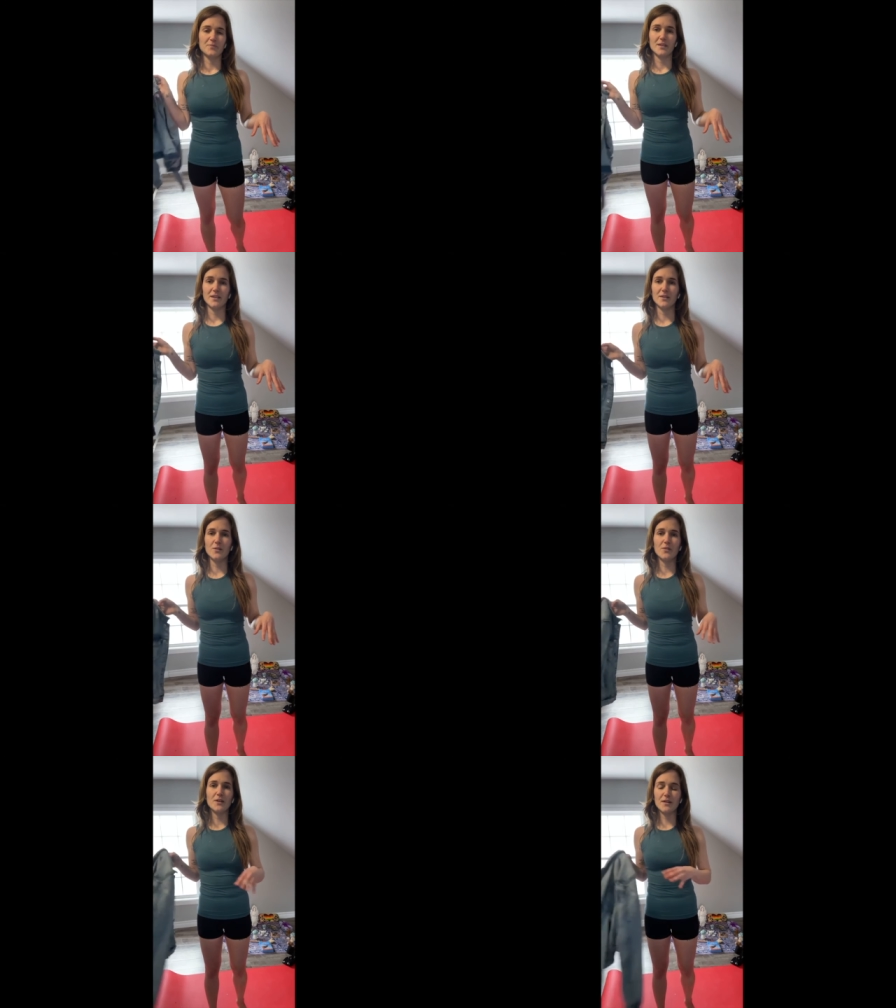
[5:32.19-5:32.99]
You
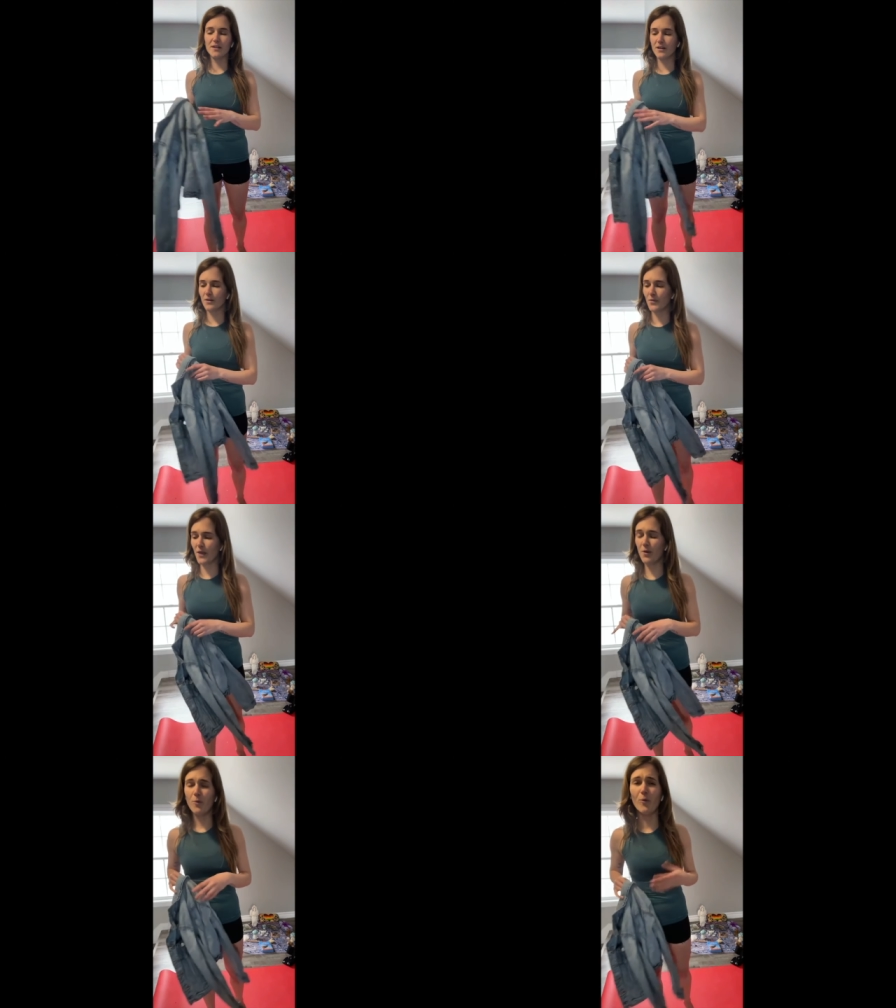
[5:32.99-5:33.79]
know,
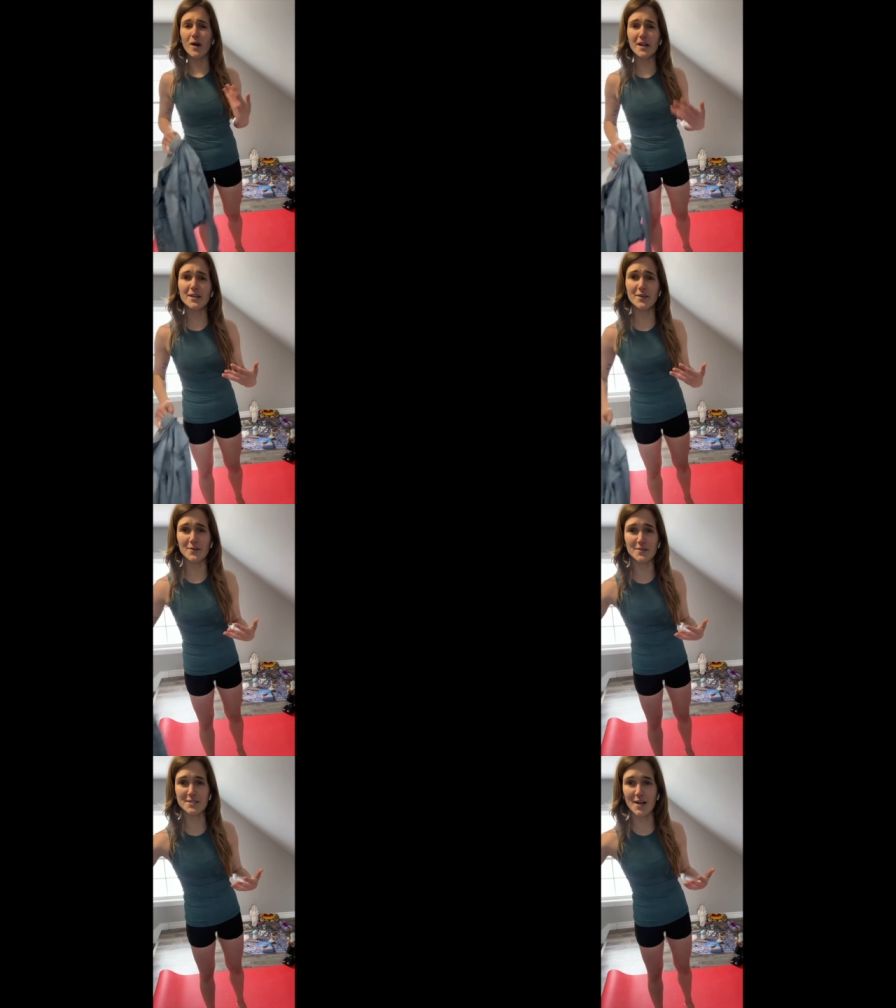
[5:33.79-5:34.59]
they want
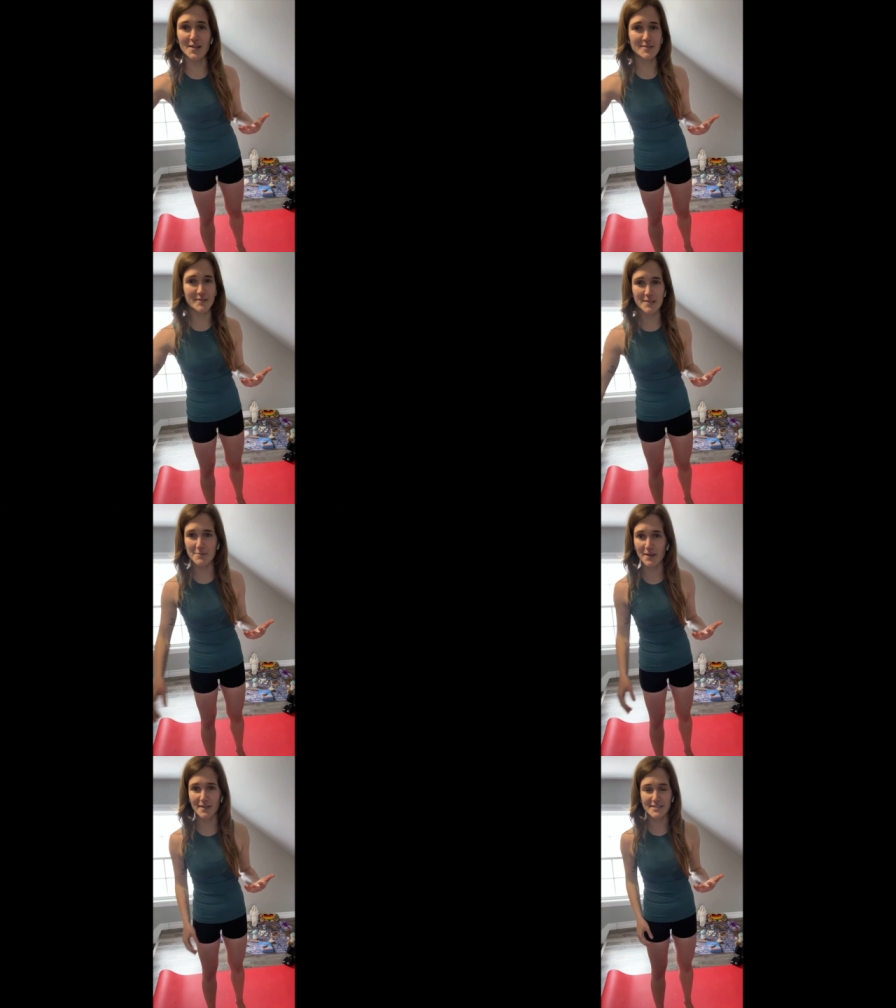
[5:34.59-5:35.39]
you to also
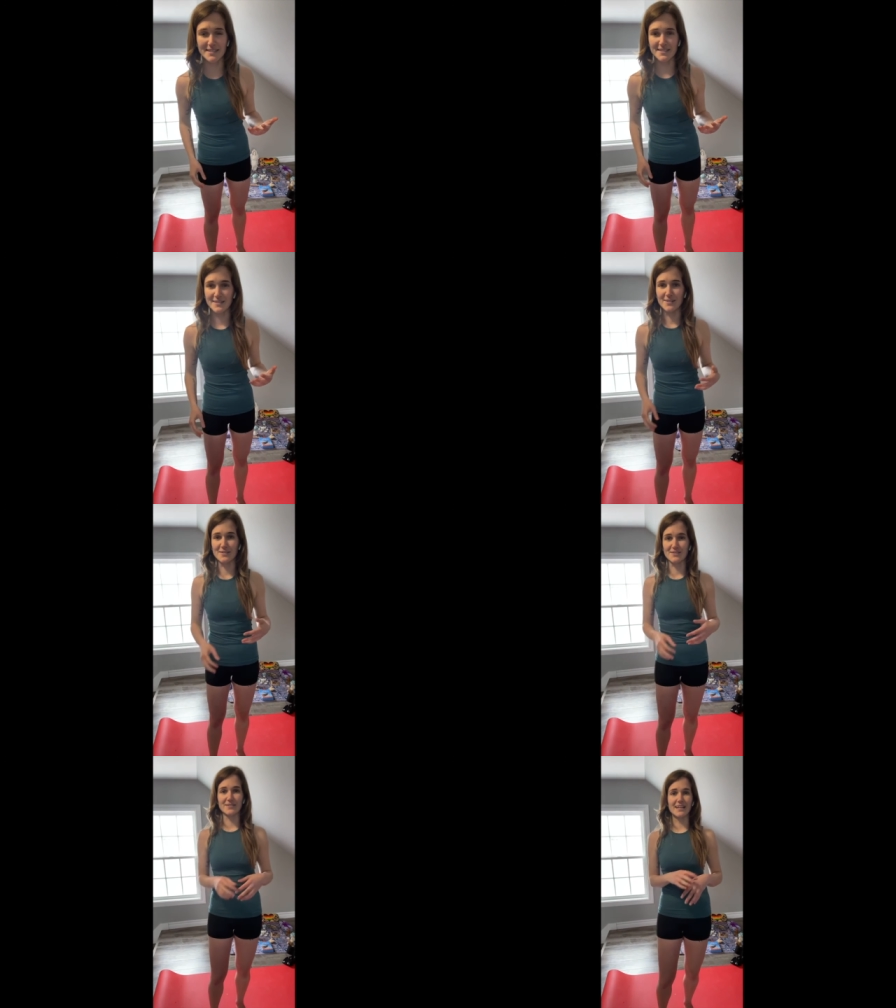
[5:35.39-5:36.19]
experience these
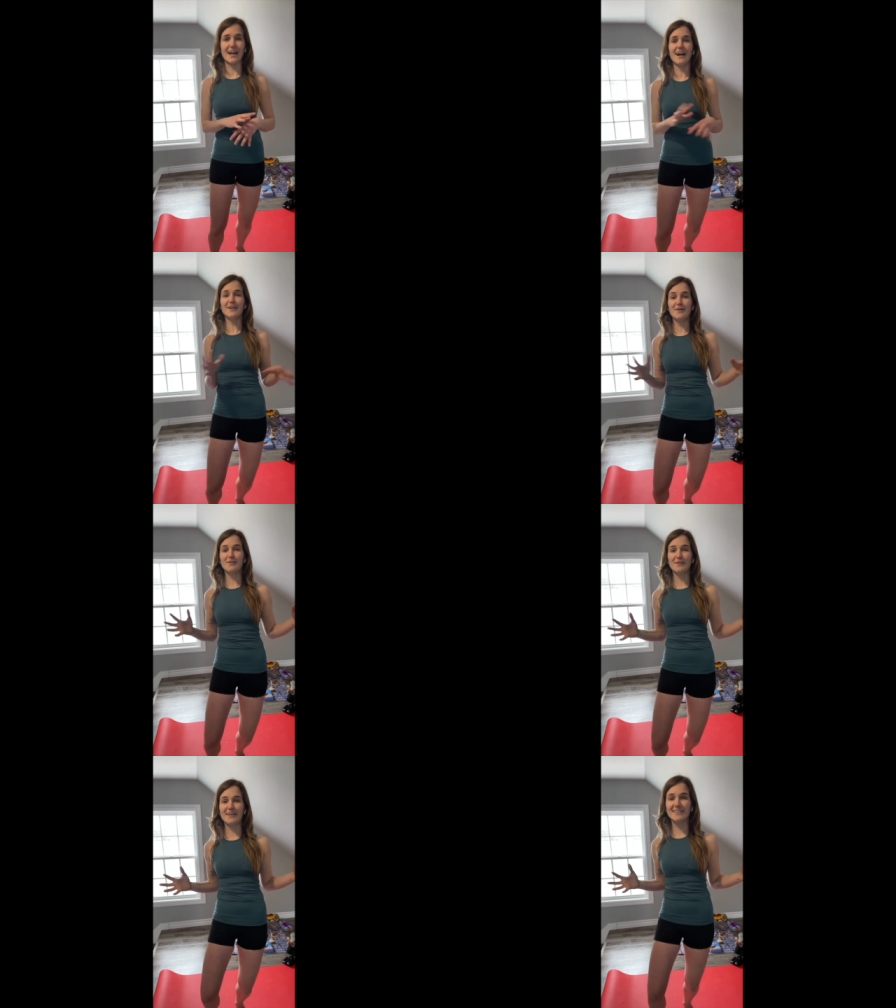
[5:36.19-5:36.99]
clothes. They're like, I know
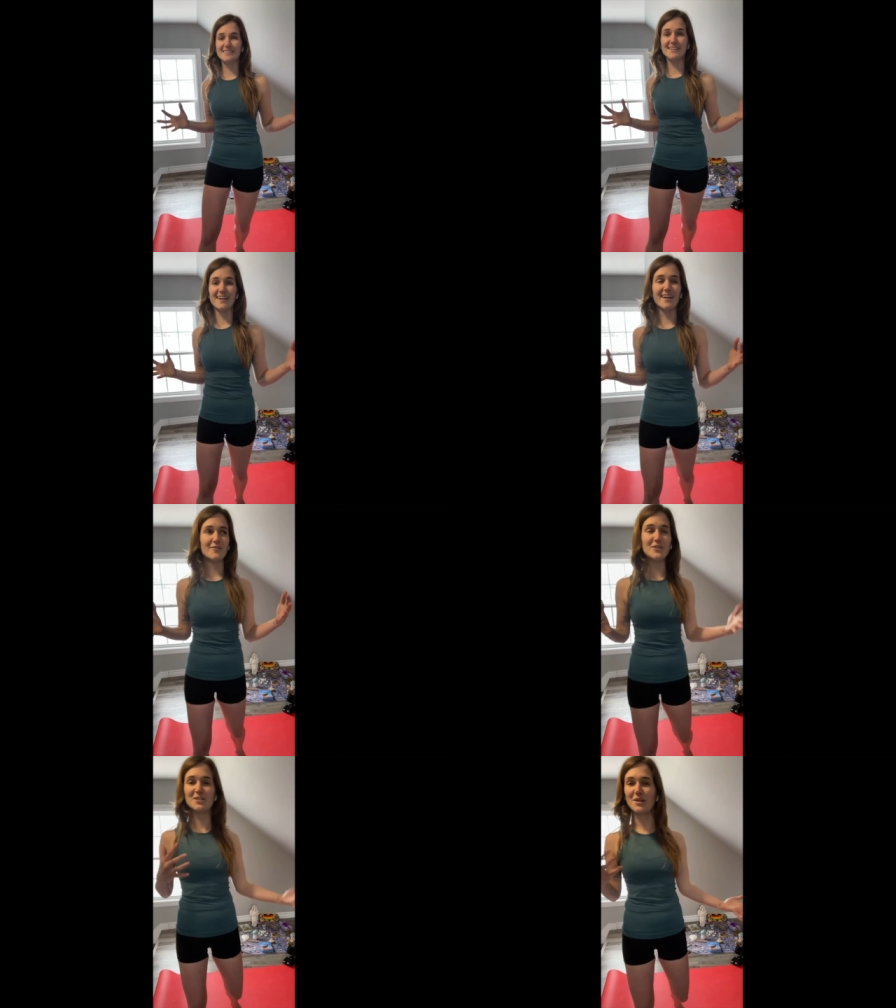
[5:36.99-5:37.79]
how great these are.
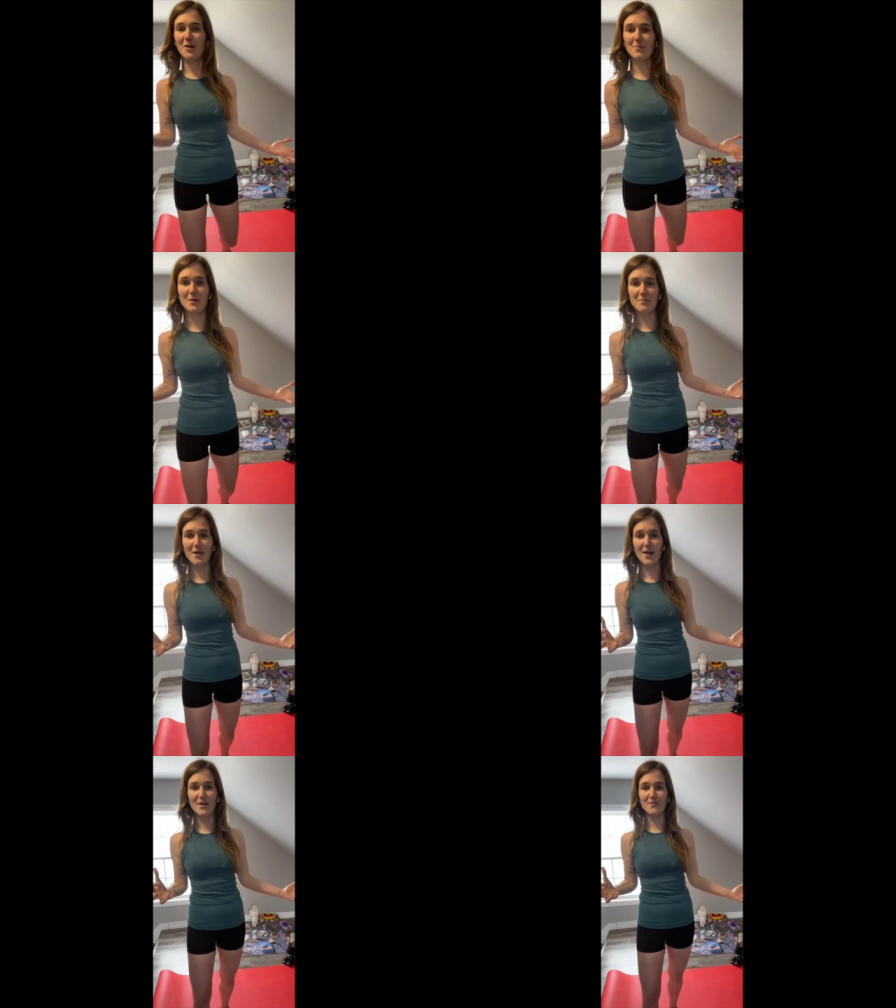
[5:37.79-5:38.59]
We should all be a
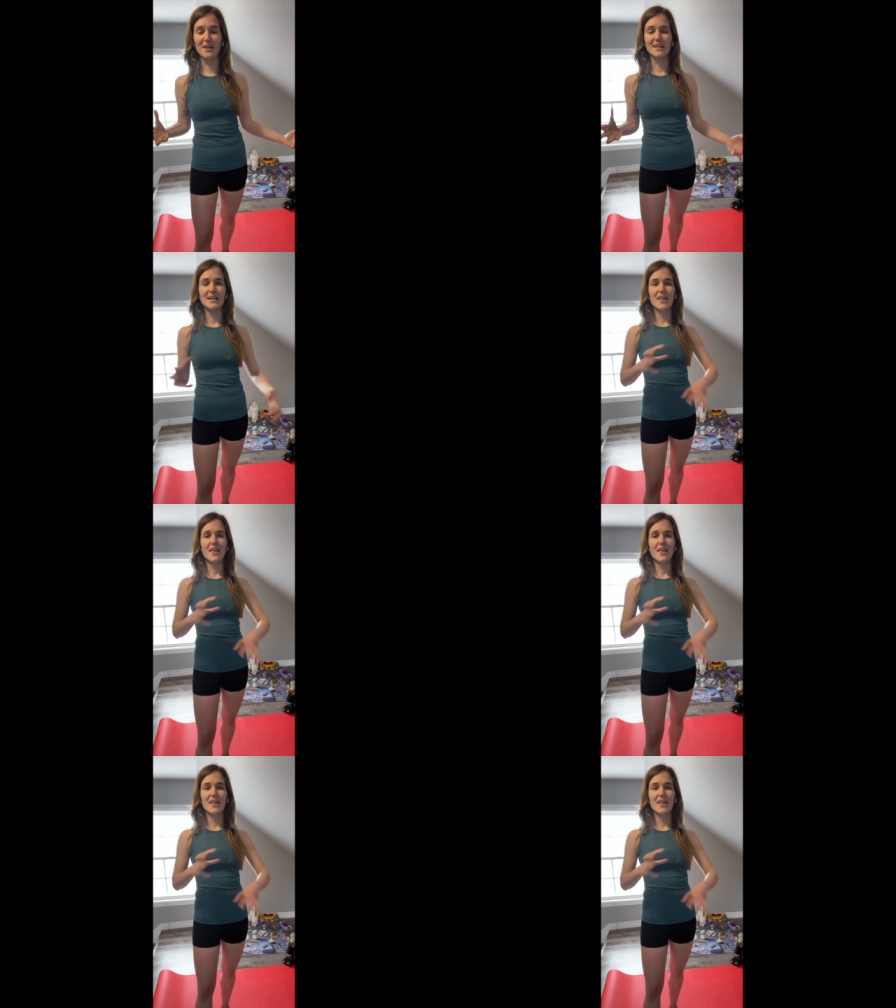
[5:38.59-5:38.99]
part of it.